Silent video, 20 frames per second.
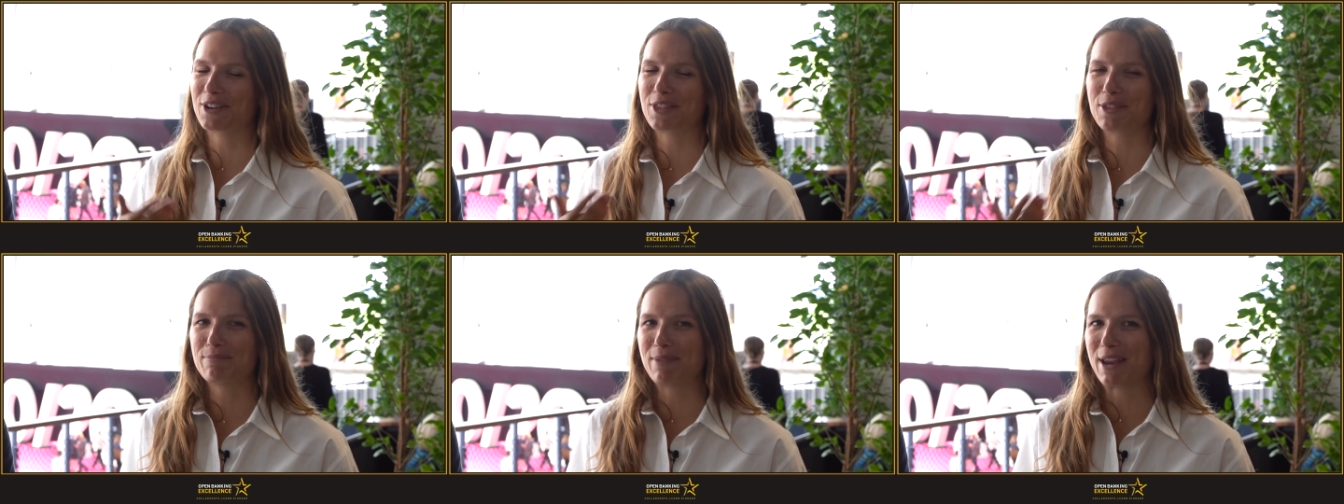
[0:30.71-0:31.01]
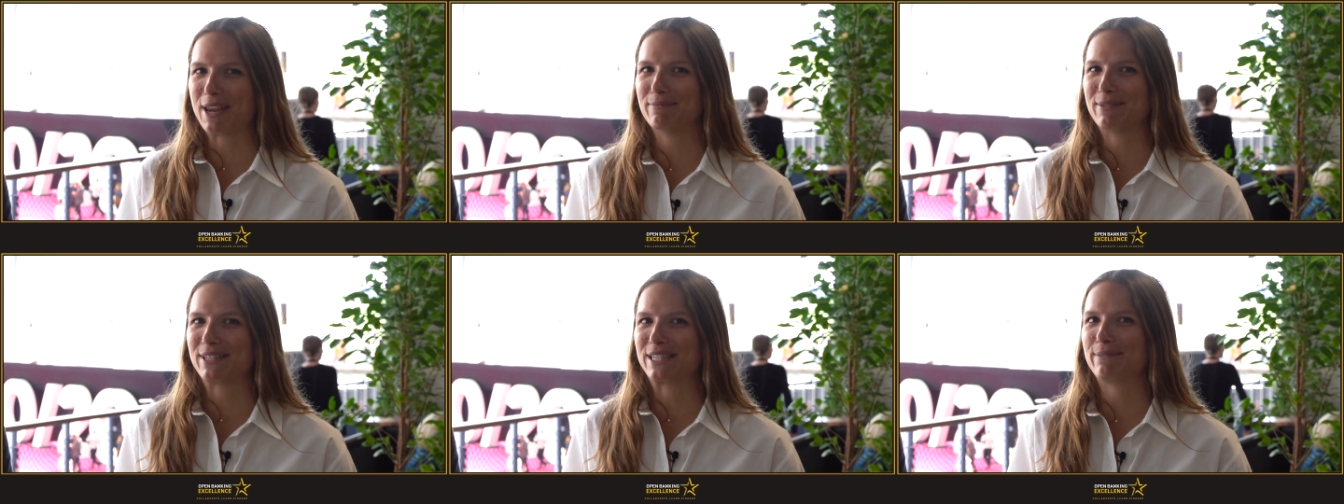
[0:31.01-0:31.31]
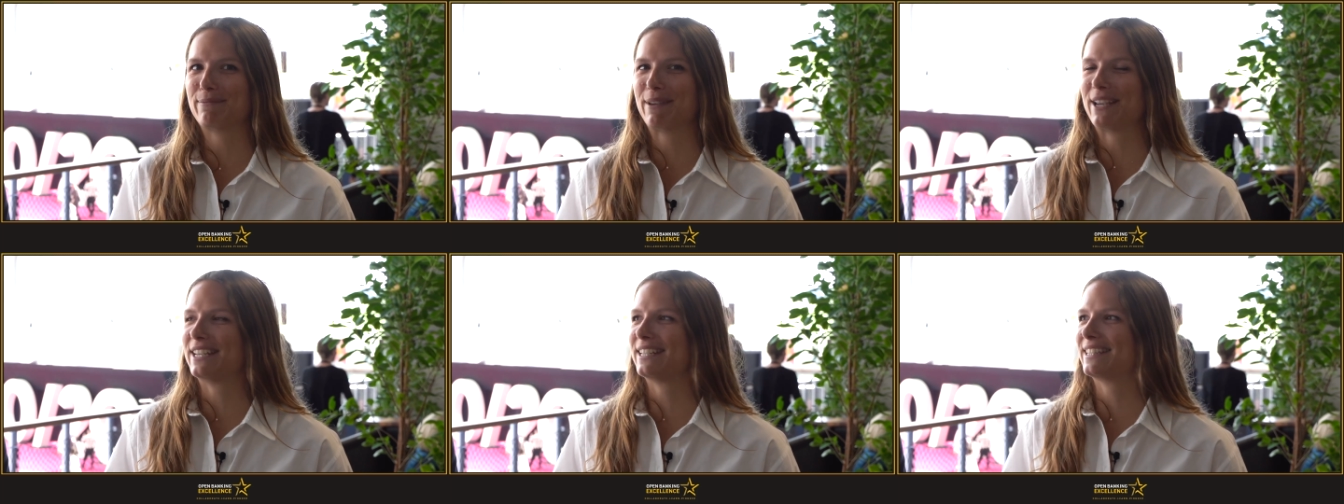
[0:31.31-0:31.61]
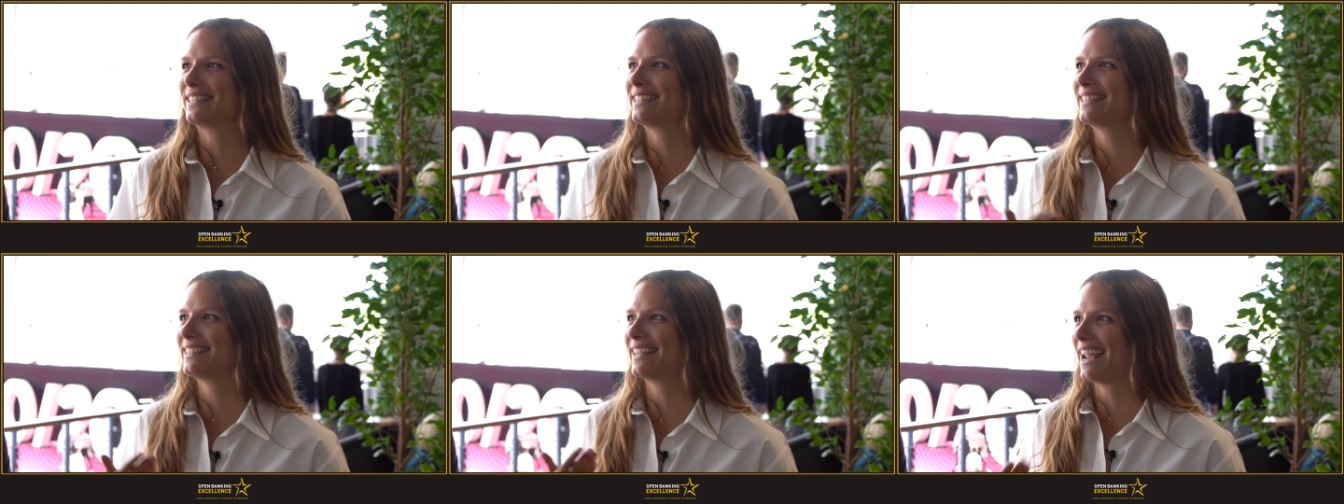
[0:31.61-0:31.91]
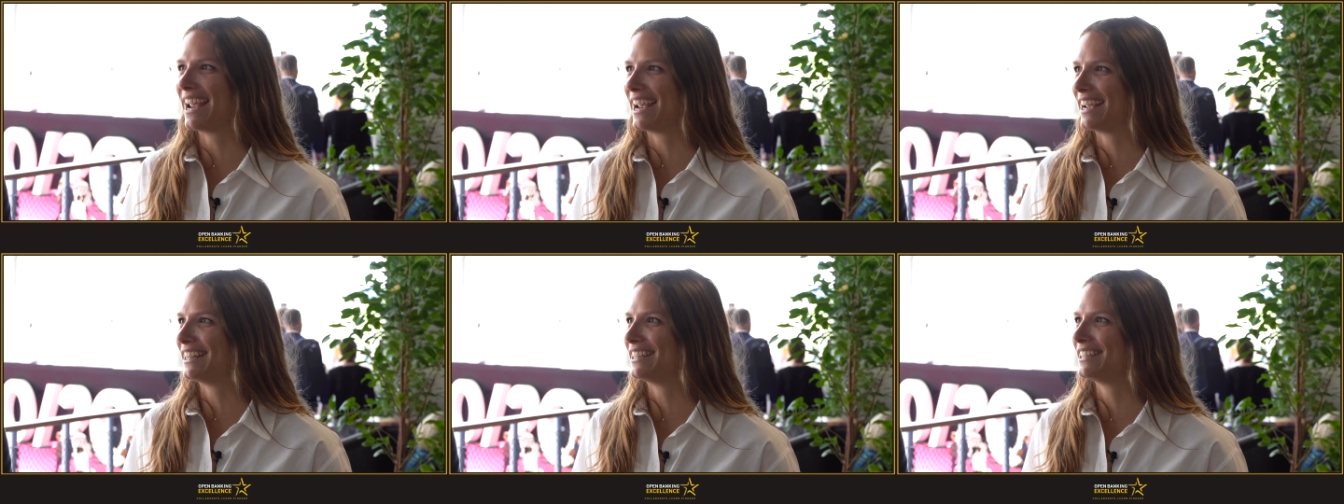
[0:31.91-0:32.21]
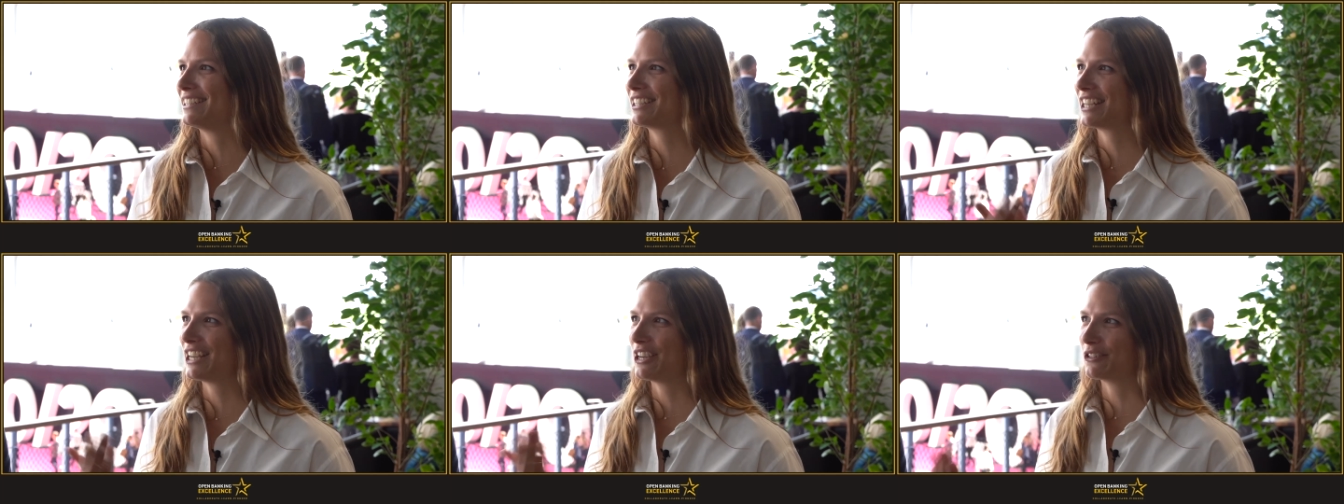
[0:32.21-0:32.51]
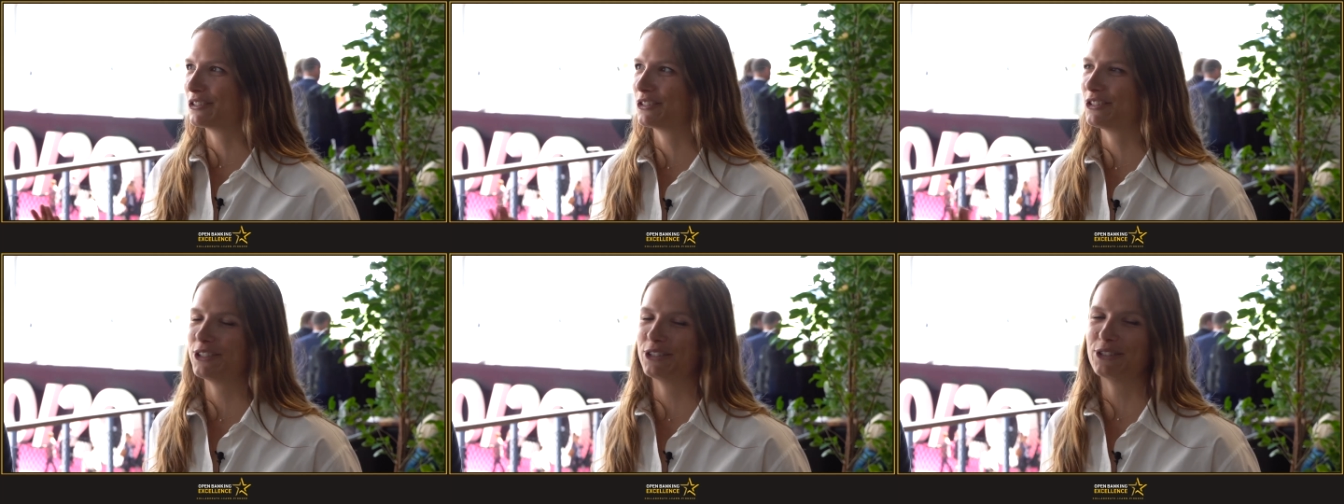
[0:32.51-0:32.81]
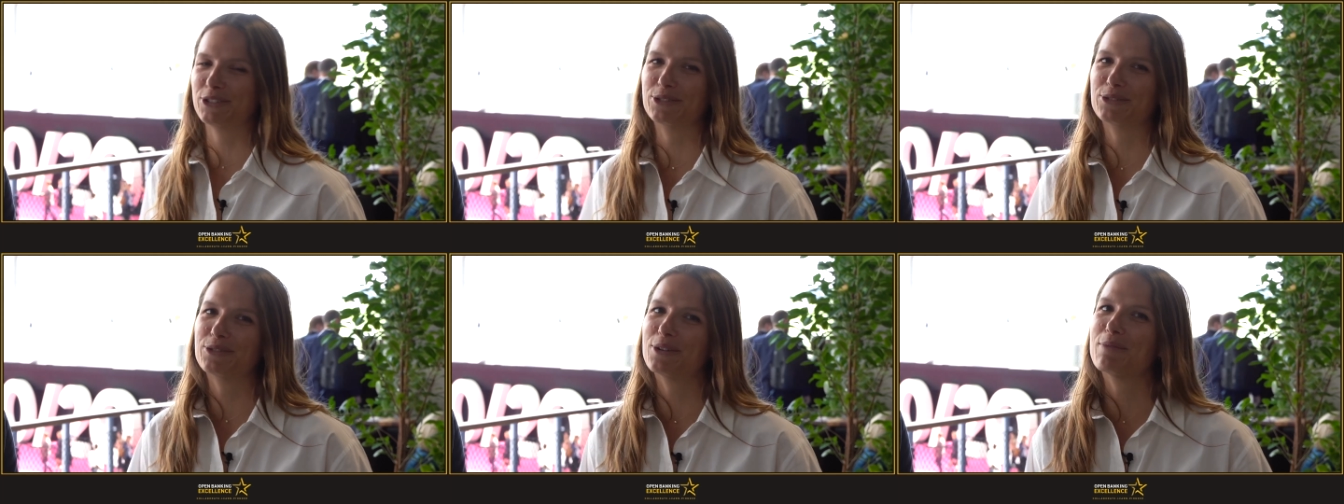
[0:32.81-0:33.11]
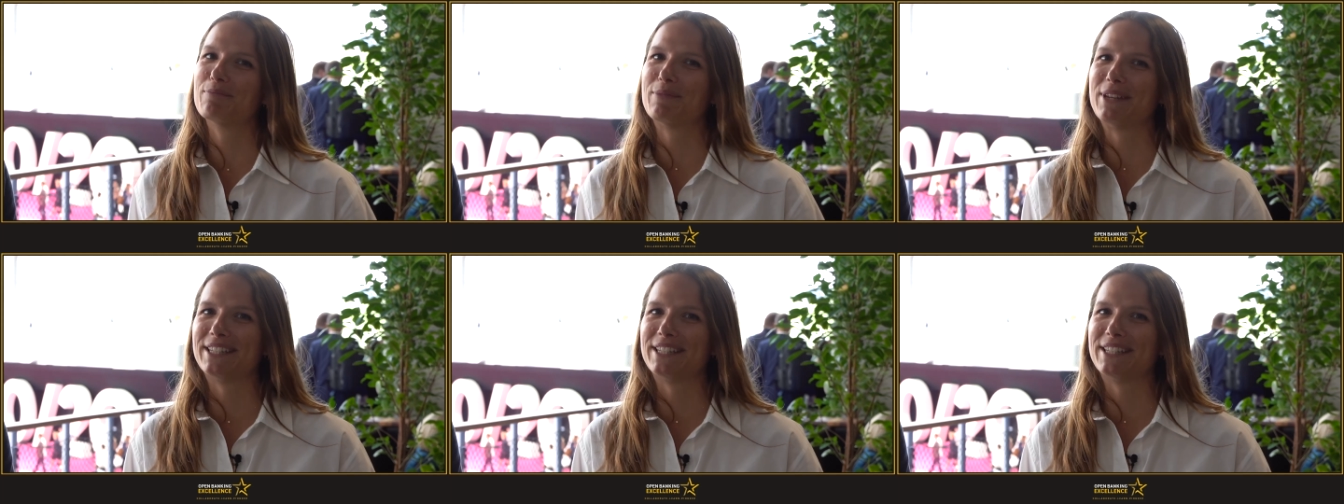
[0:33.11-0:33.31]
We're in the payment space and here to